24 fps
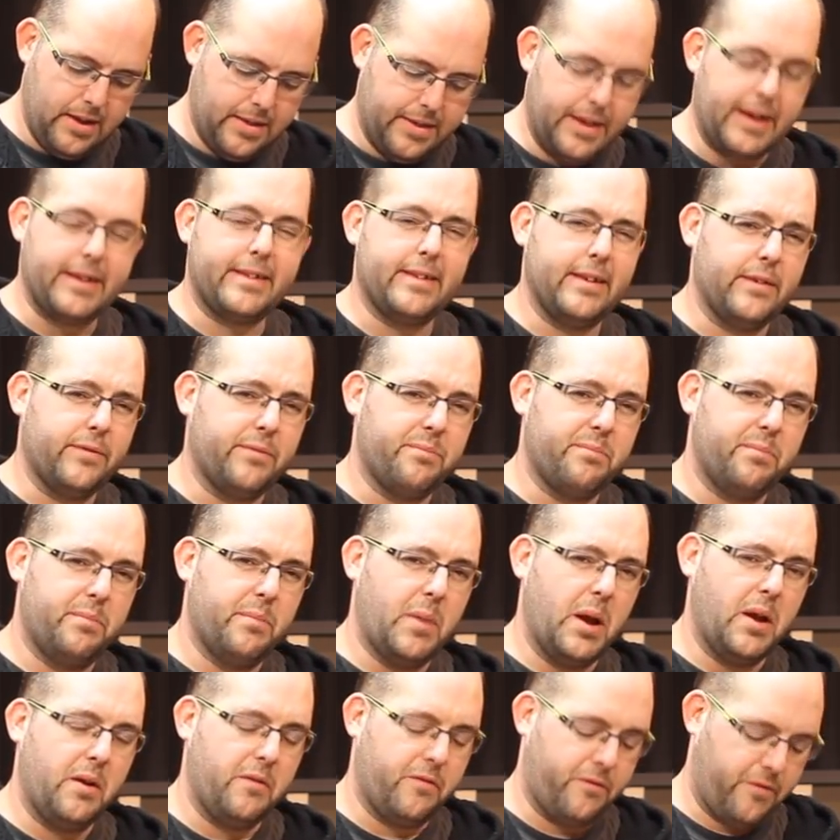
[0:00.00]
That's if
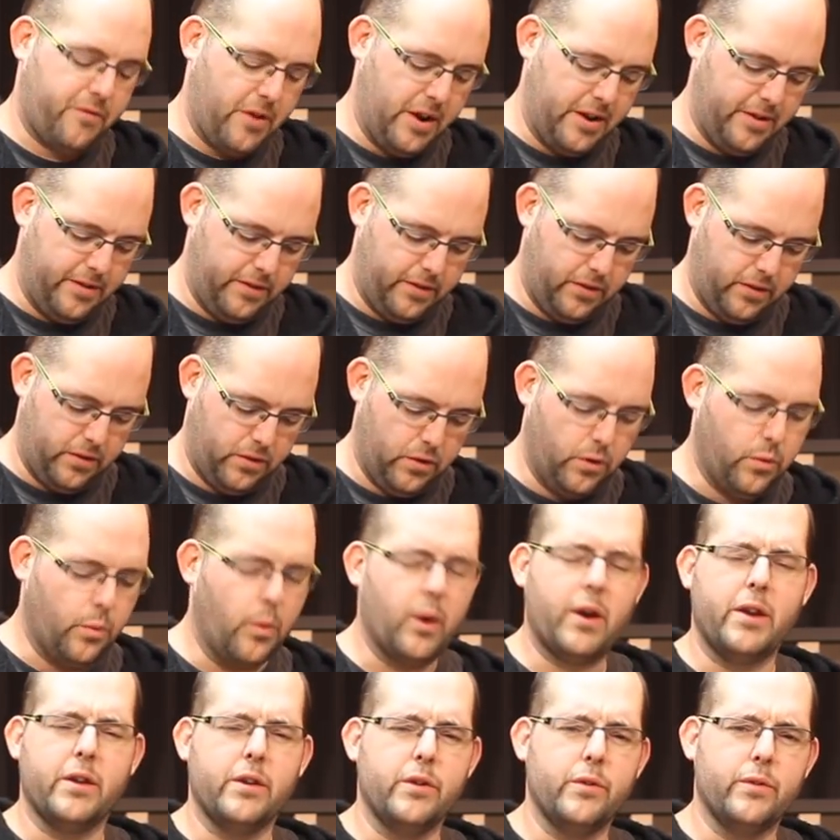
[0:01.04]
my friends don't
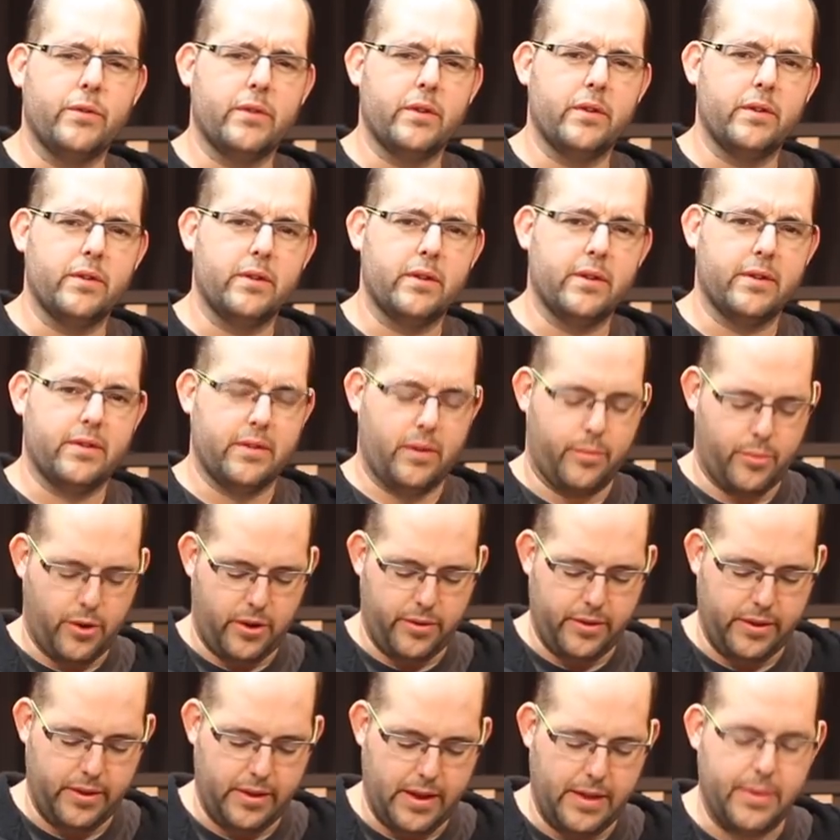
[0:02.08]
want to use it, because I'll
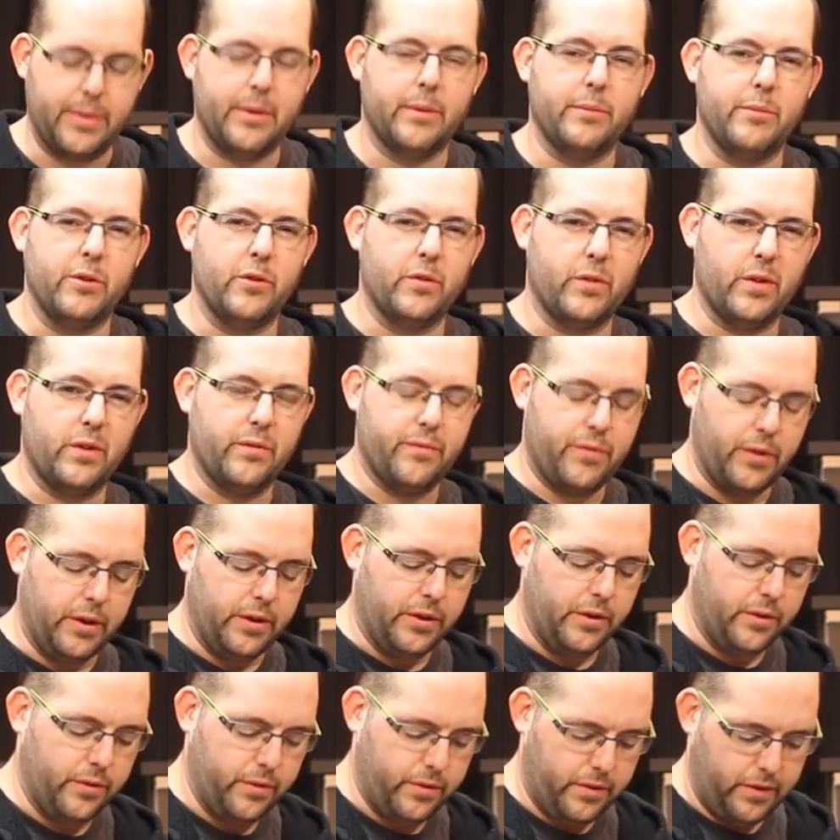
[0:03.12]
probably let them use it if they
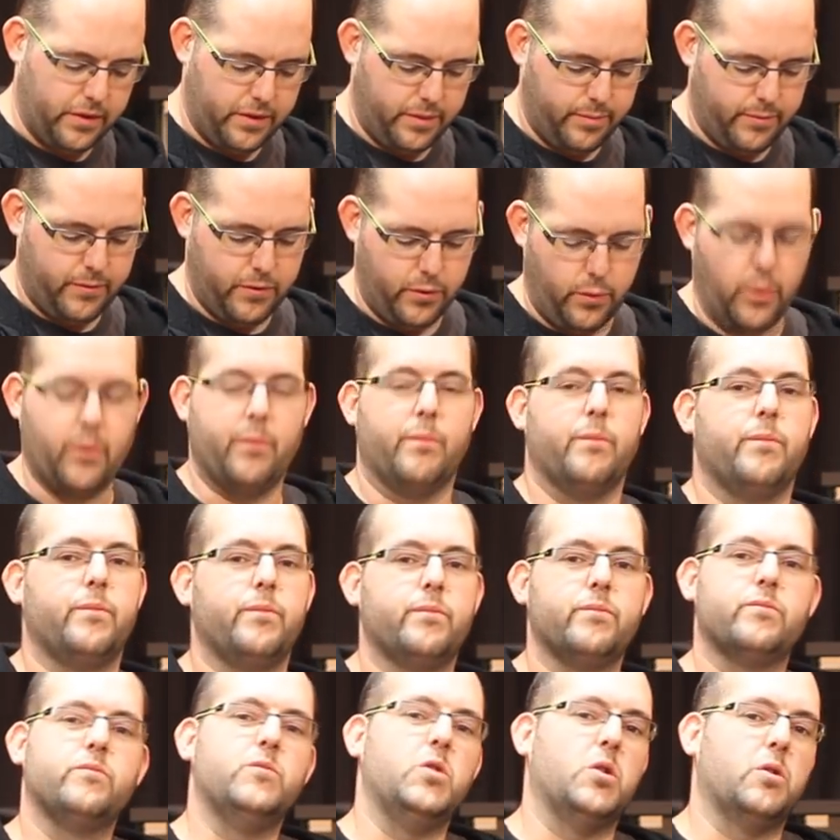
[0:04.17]
do, just so I'm,
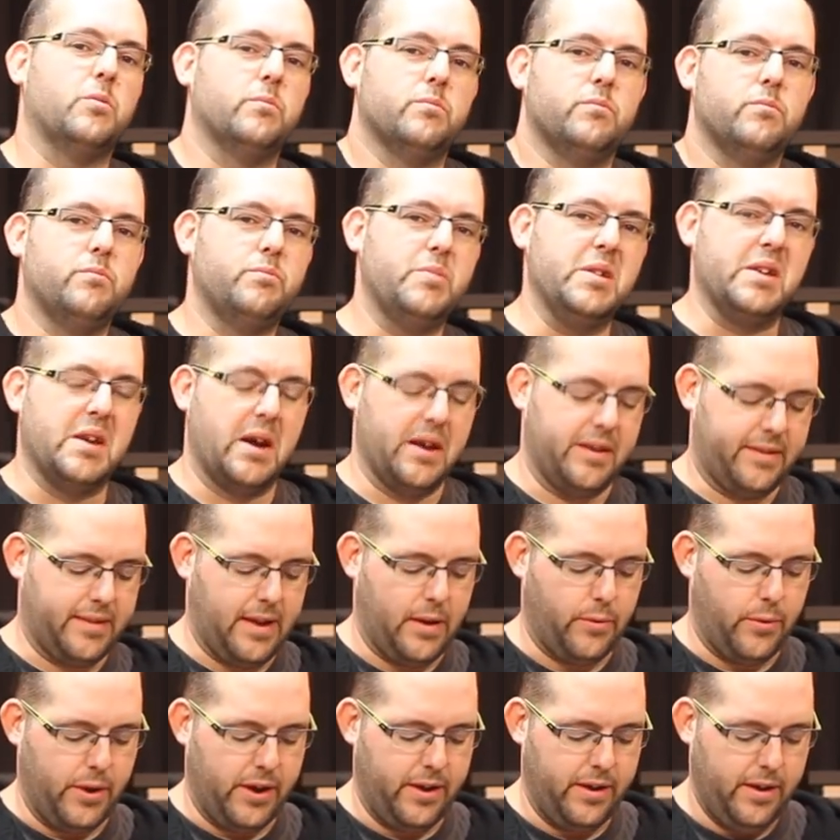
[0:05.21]
be nice
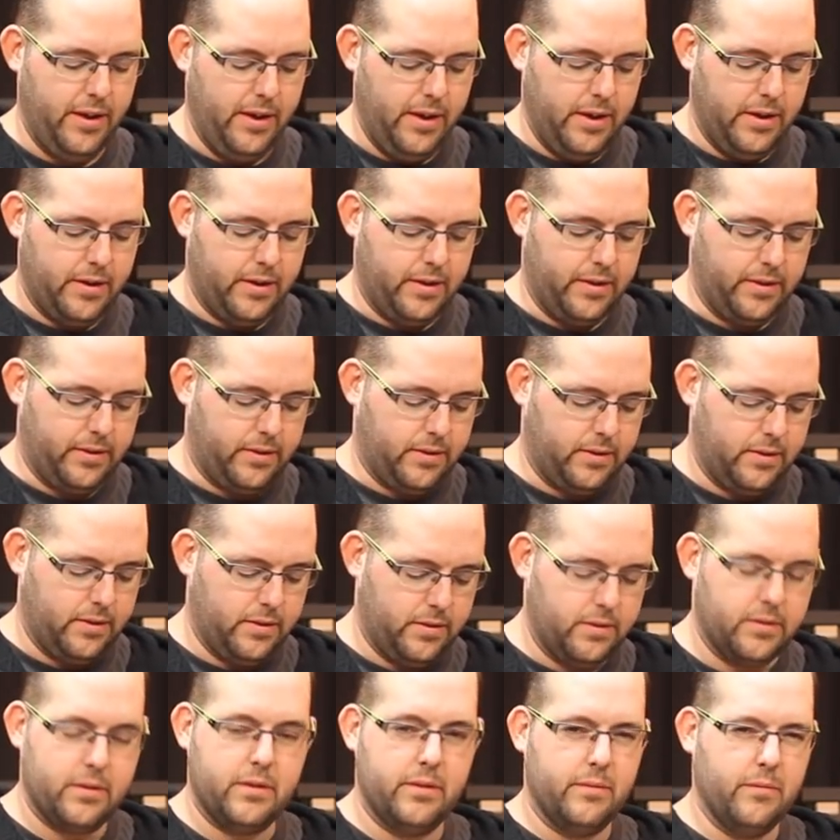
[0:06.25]
that way,
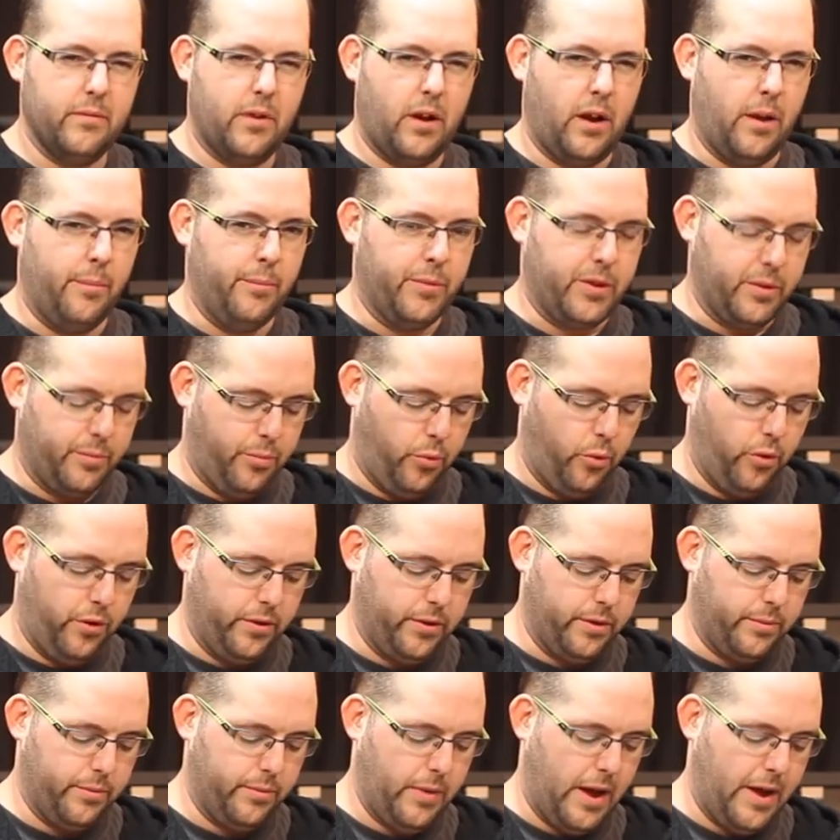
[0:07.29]
because I'm
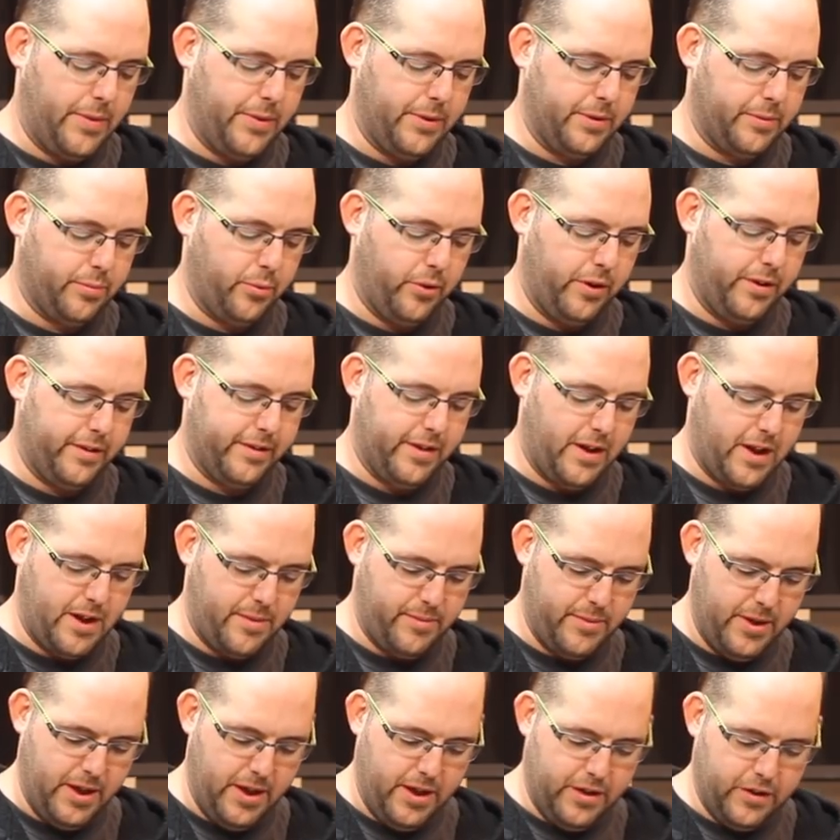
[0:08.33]
supporting them at this point in
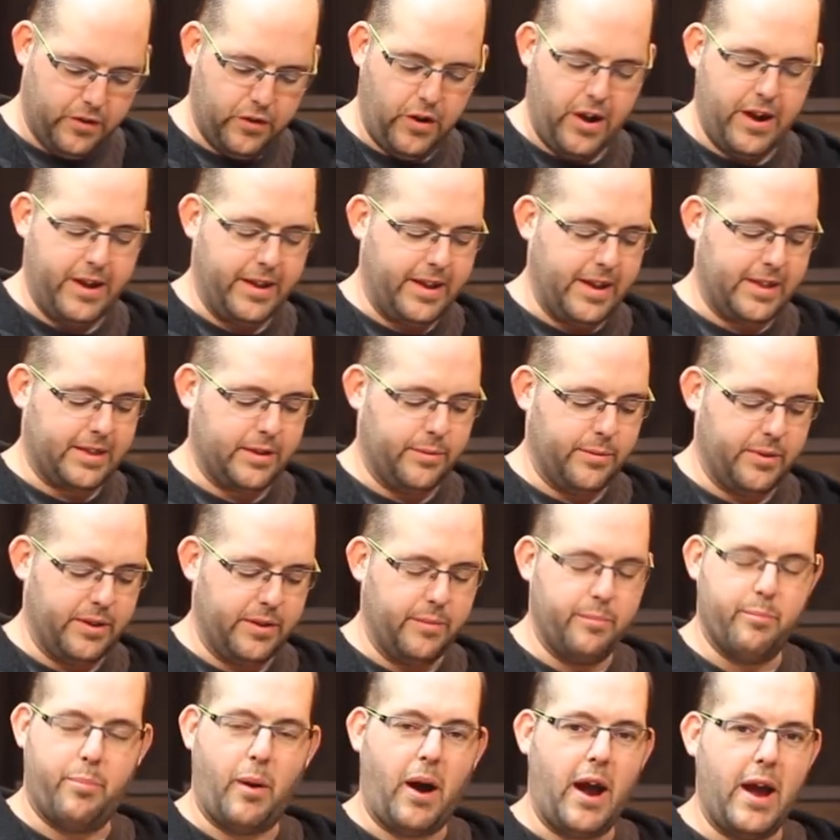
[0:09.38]
time, trying to get them
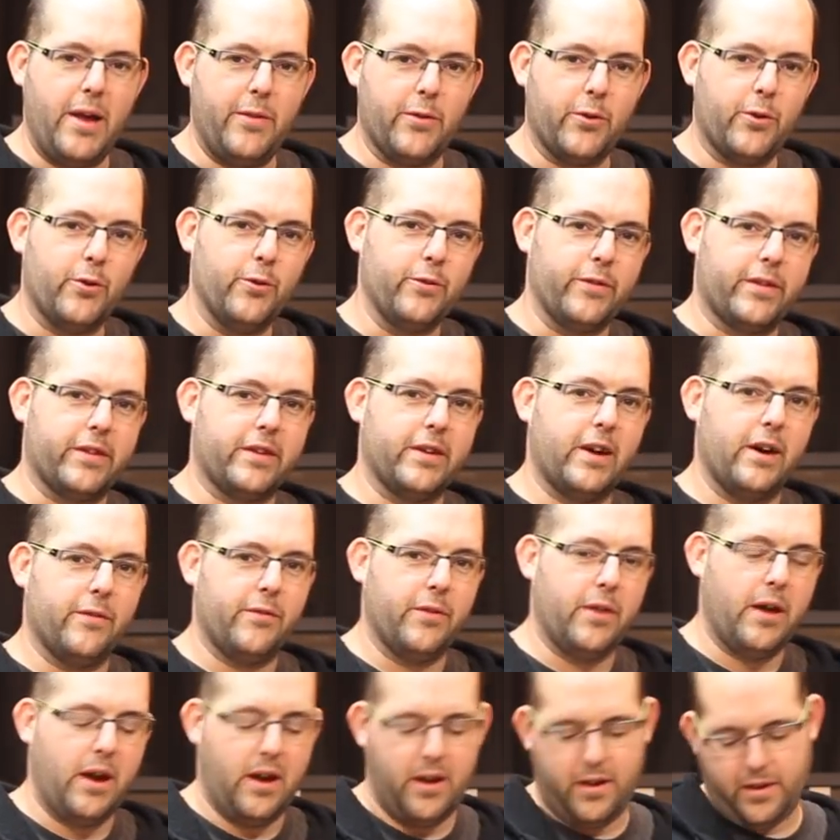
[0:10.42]
to buy their own
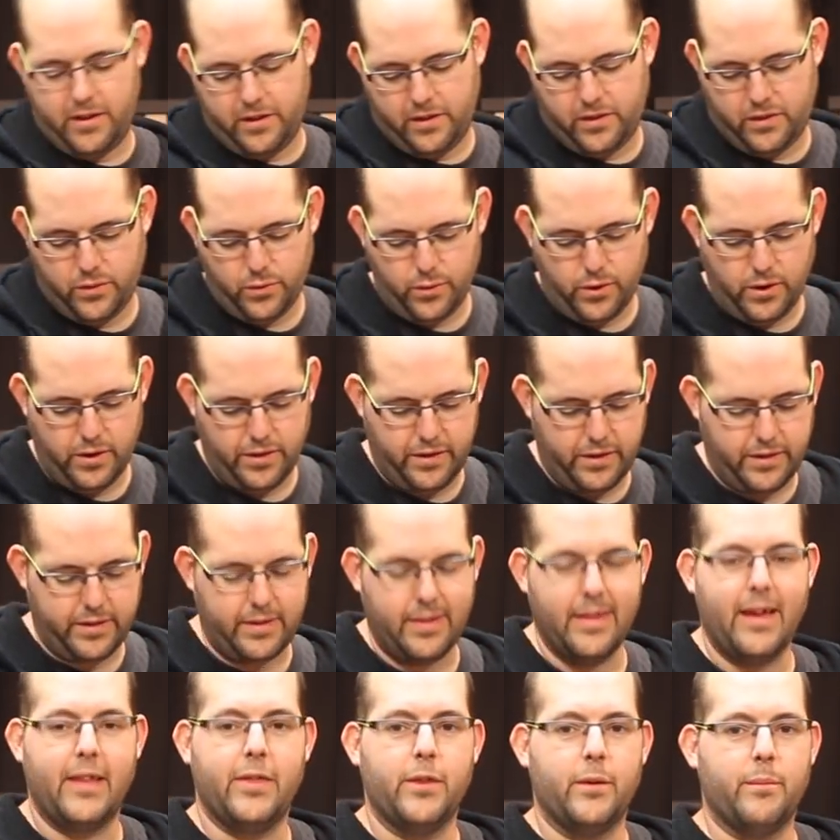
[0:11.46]
stuff and that, and so I'll
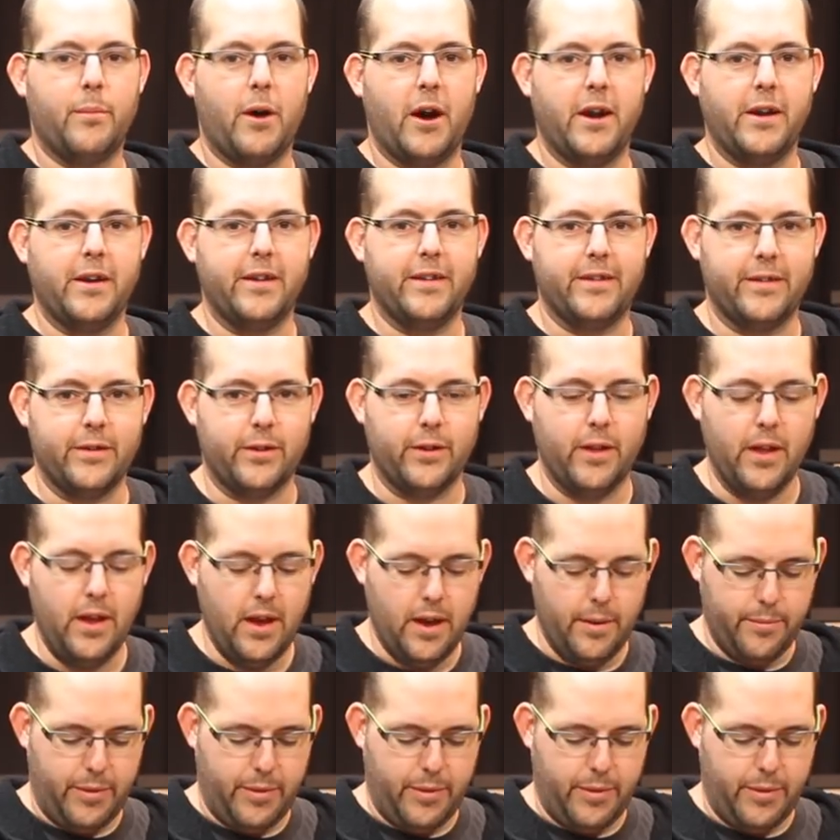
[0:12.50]
just lend them mine until.